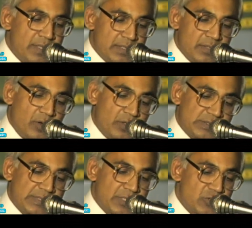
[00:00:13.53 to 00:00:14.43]
and
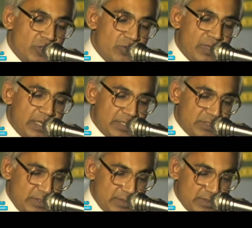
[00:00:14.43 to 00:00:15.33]
Professor of
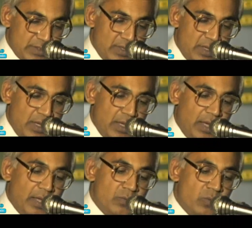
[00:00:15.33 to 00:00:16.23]
Obstetrics,
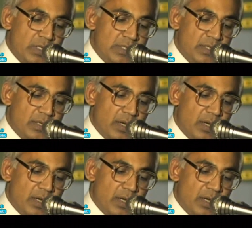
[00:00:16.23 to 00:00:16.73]
Gynecology,